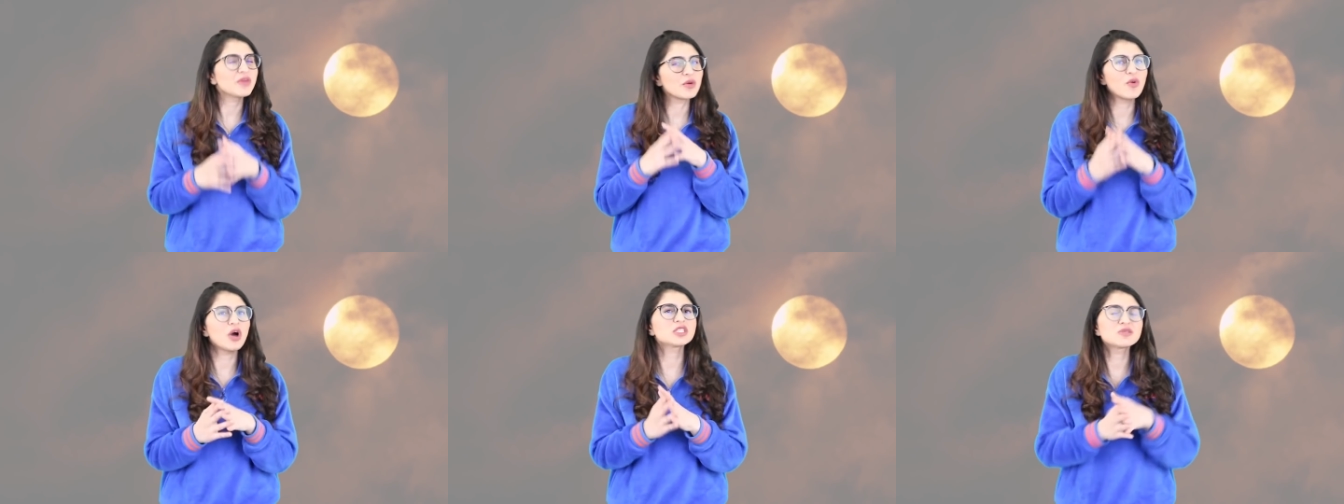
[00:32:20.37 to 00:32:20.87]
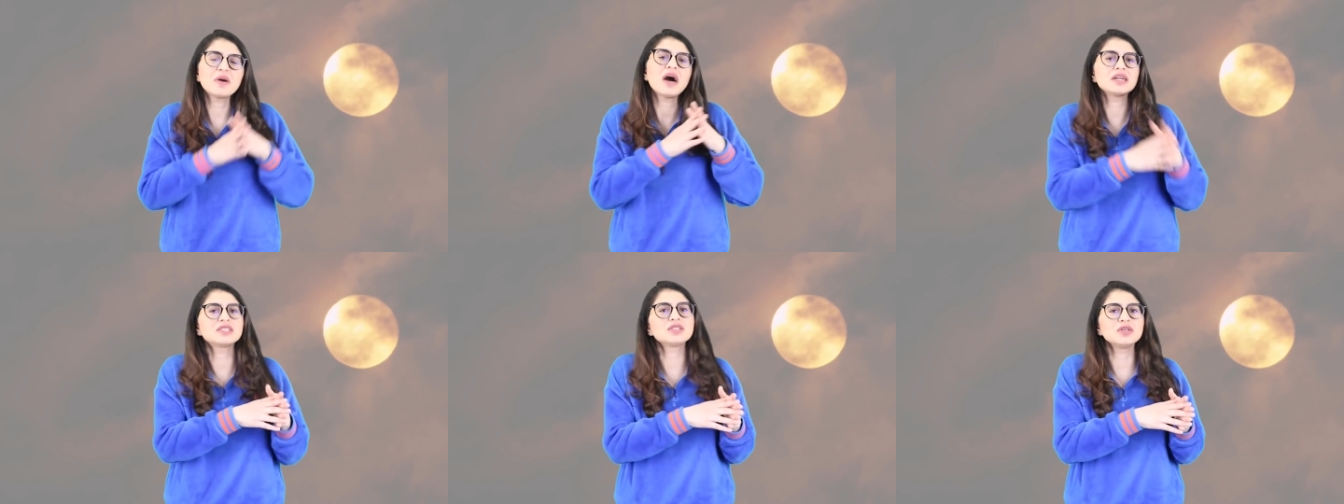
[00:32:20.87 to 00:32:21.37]
If you watch
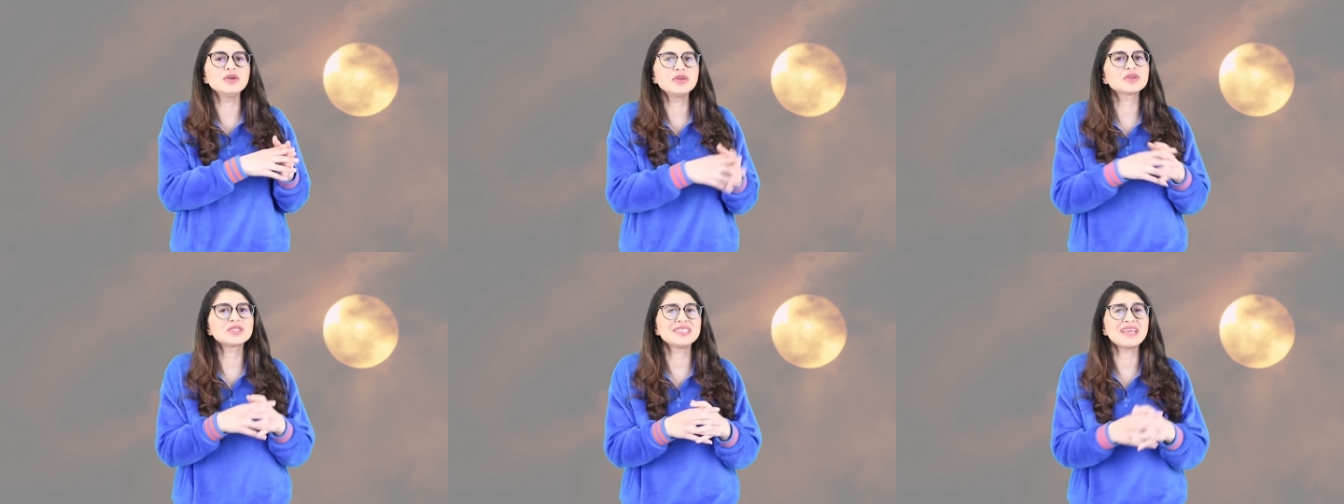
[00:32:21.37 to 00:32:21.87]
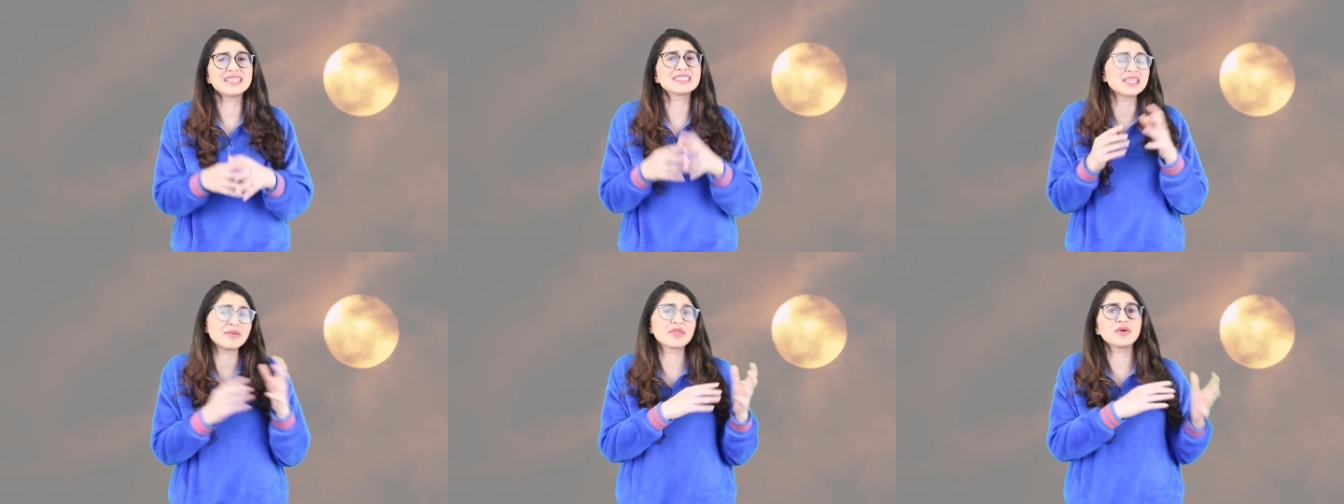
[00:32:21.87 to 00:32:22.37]
part 2, you'll see that
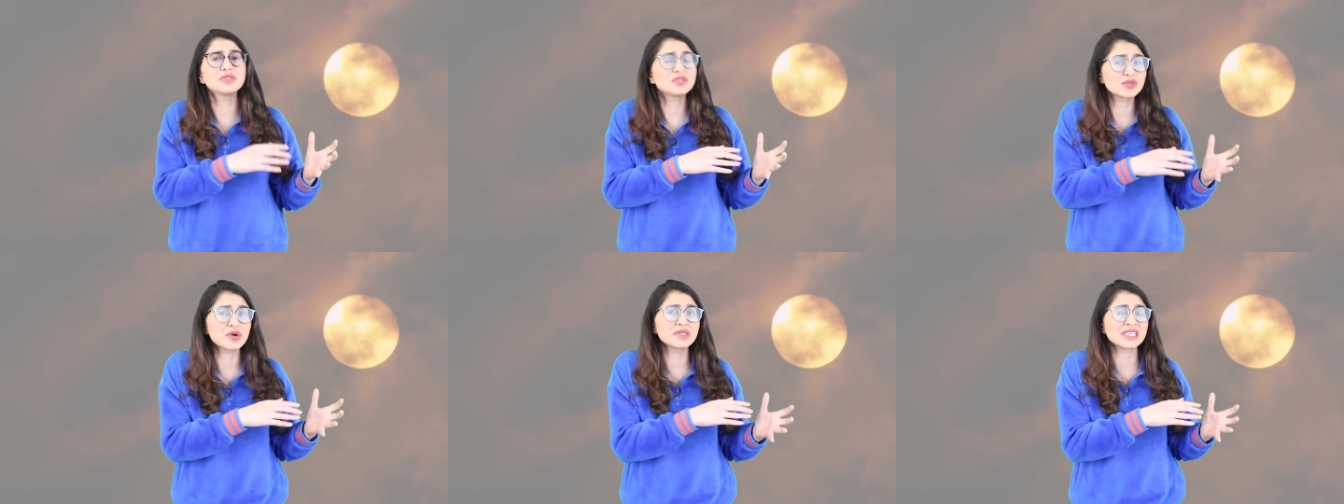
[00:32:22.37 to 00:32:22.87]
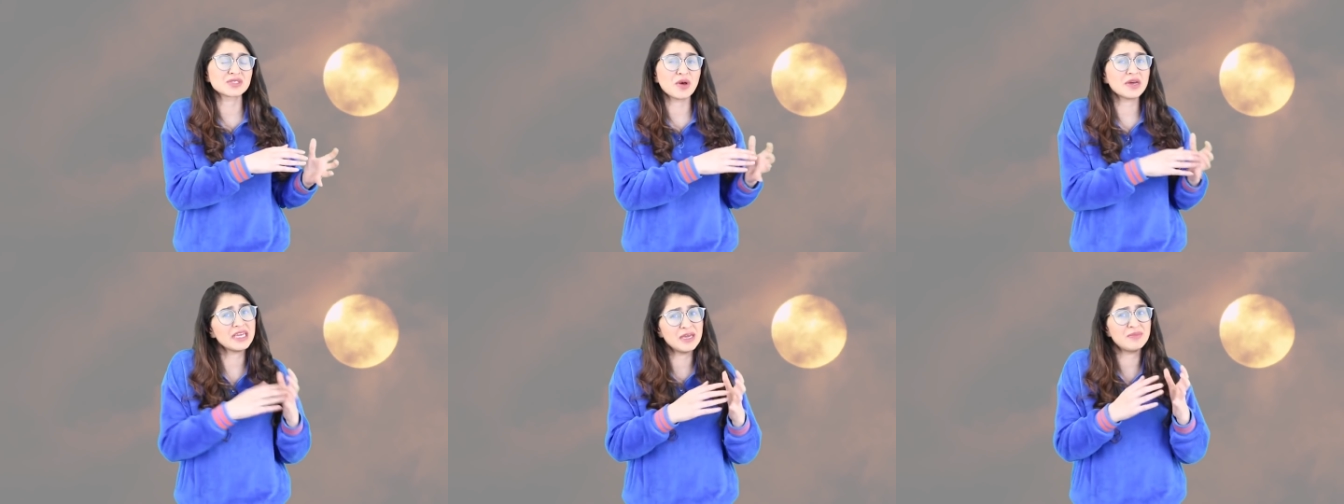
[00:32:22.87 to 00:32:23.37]
in some of those stories as
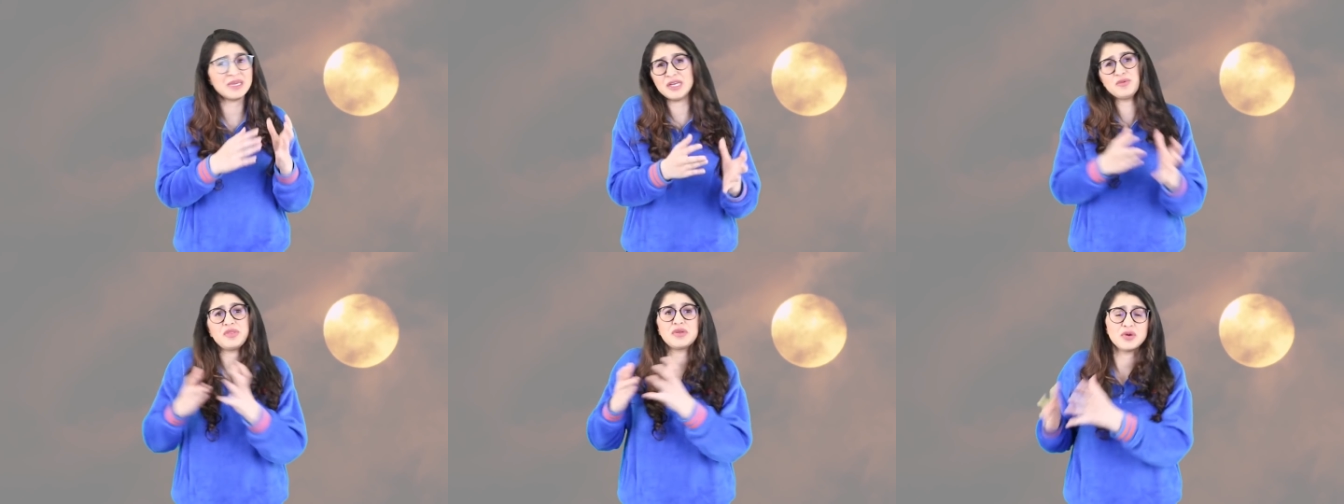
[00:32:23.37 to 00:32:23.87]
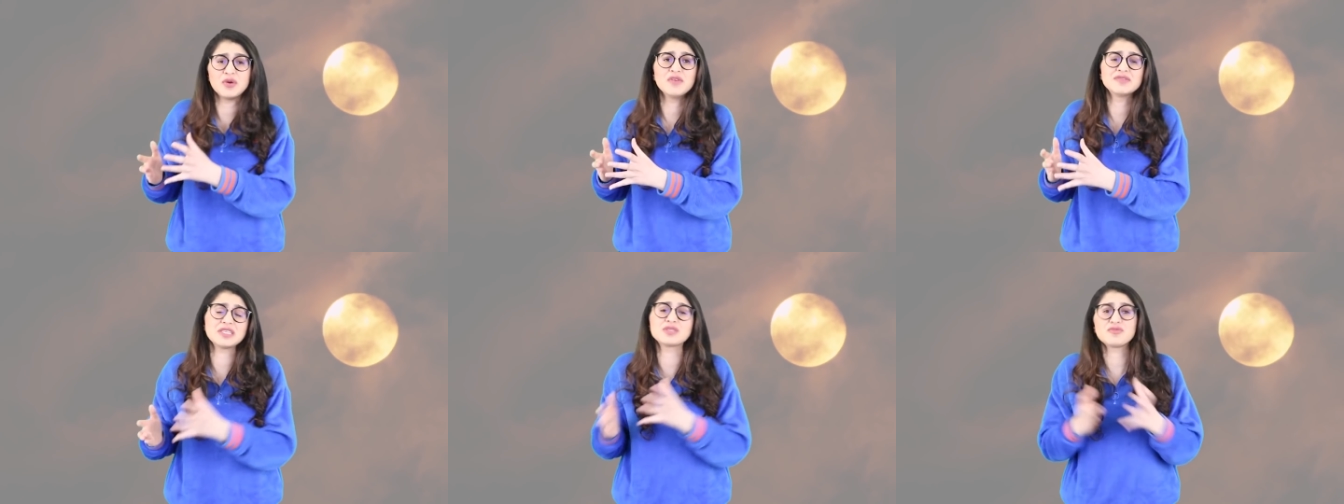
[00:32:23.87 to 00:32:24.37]
well he appeared with
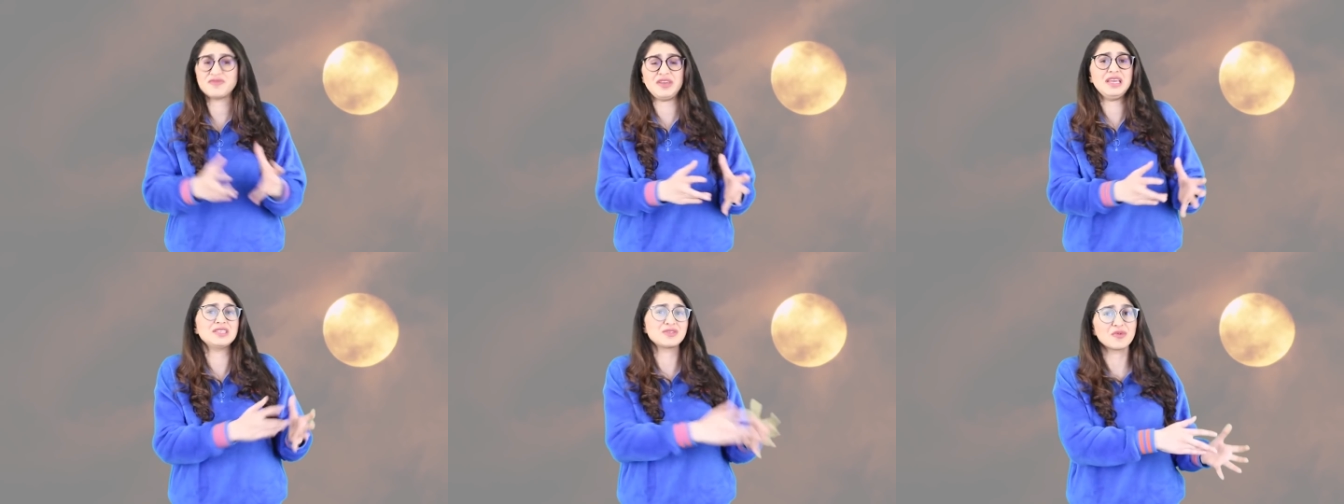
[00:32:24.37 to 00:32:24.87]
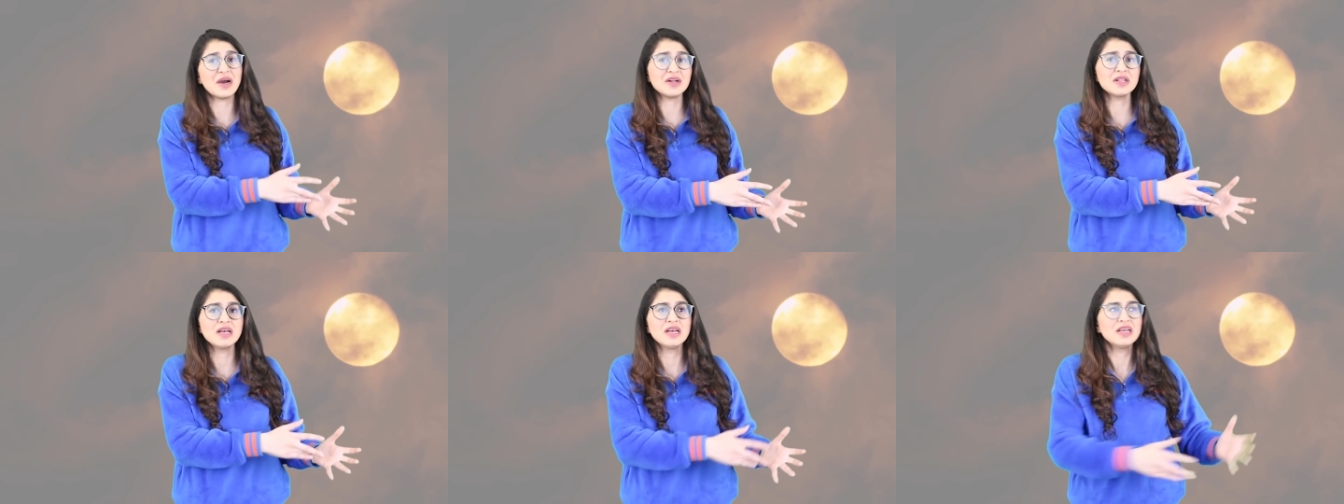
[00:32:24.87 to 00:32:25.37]
hooves as feet as
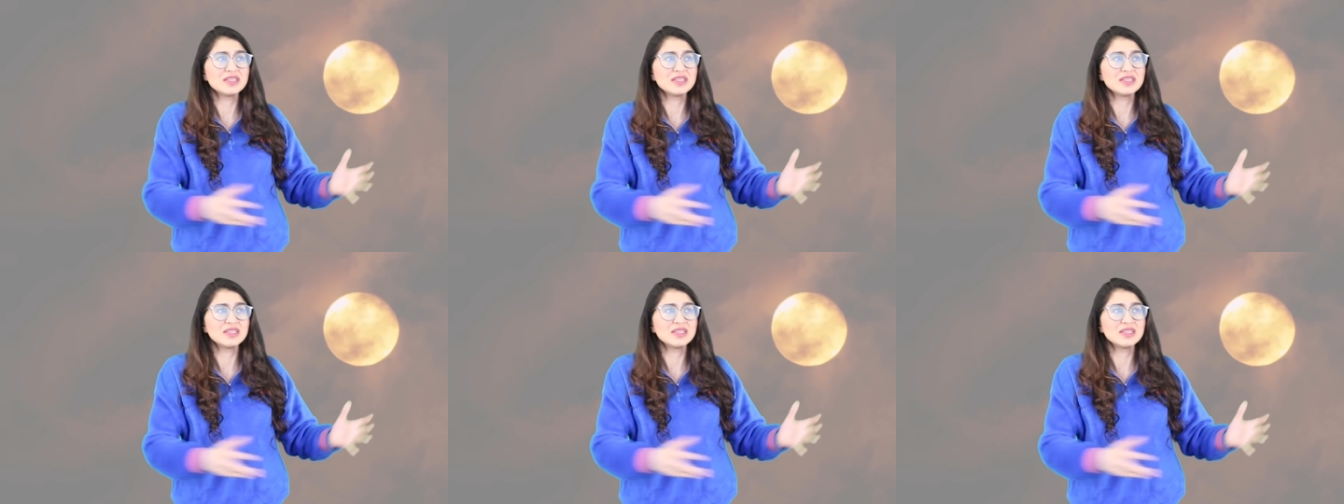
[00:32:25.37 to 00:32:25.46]
well.